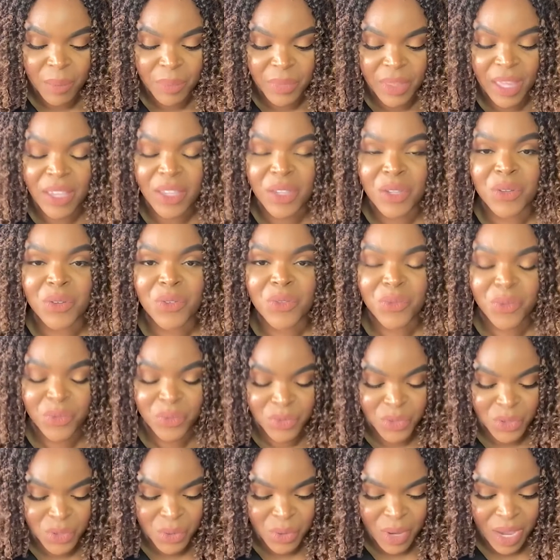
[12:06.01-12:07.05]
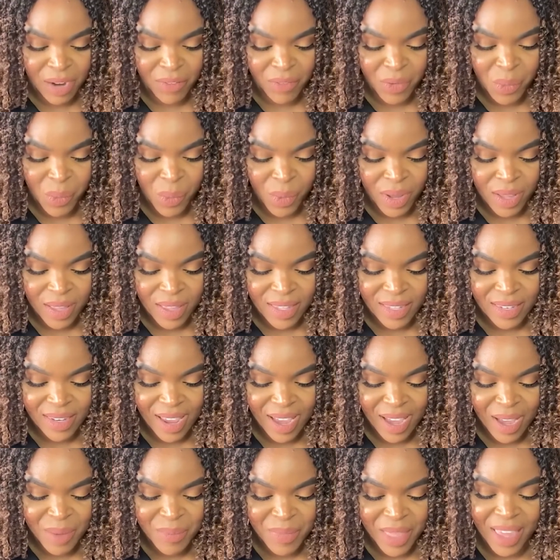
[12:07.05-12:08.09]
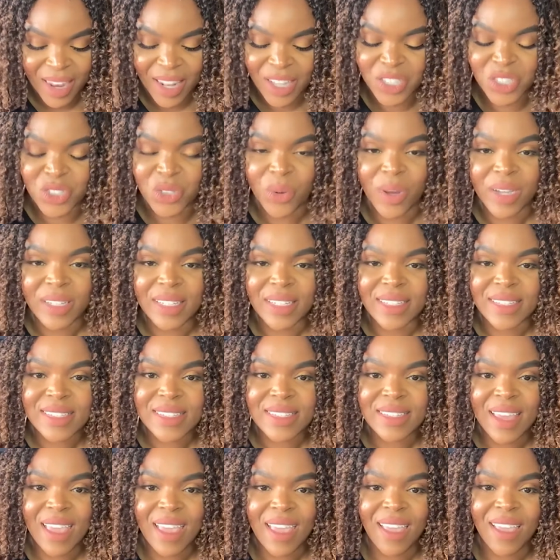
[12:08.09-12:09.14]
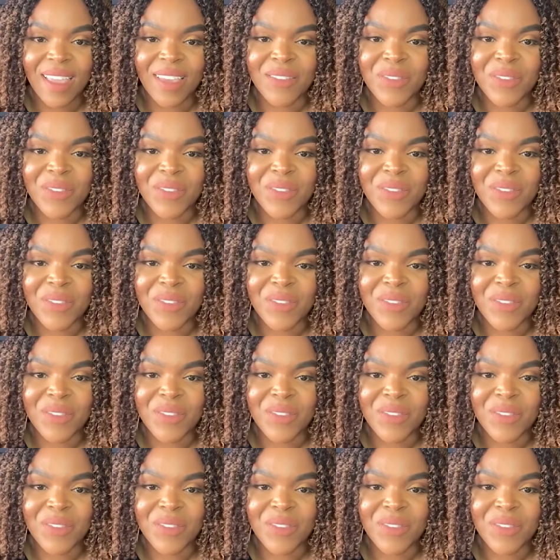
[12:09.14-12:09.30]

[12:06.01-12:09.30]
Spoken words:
Thank you to everyone that has joined in today.